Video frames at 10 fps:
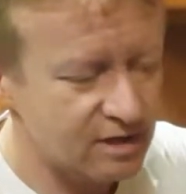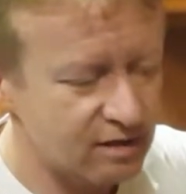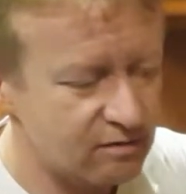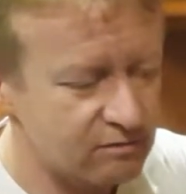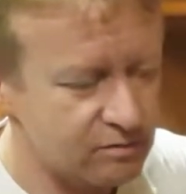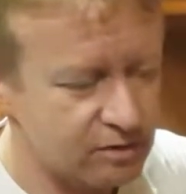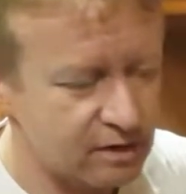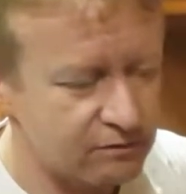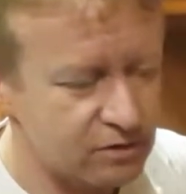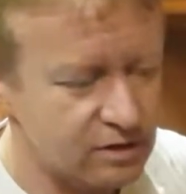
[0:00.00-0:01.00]
I really
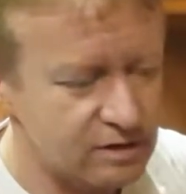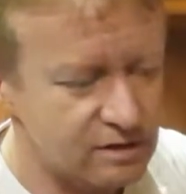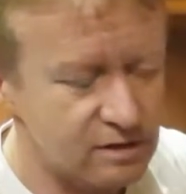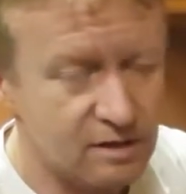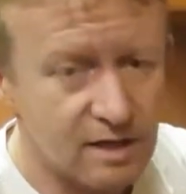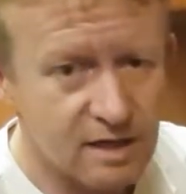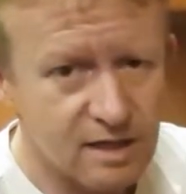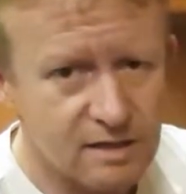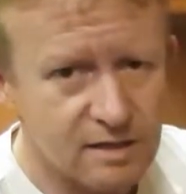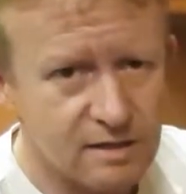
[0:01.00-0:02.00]
love doing this, and
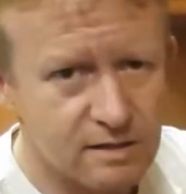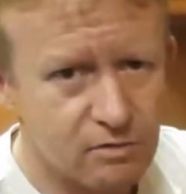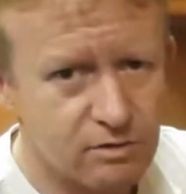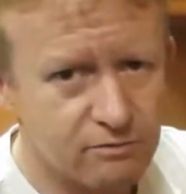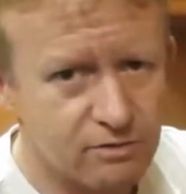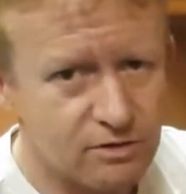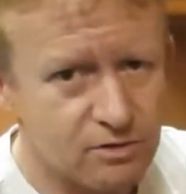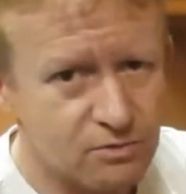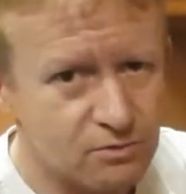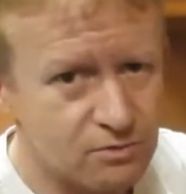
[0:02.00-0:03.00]
it's so different
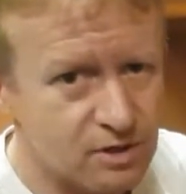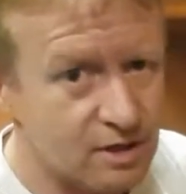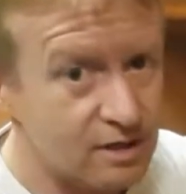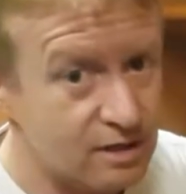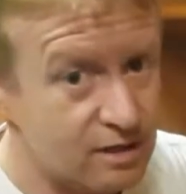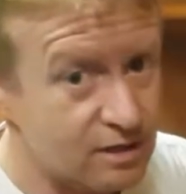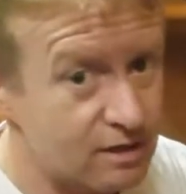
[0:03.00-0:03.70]
to the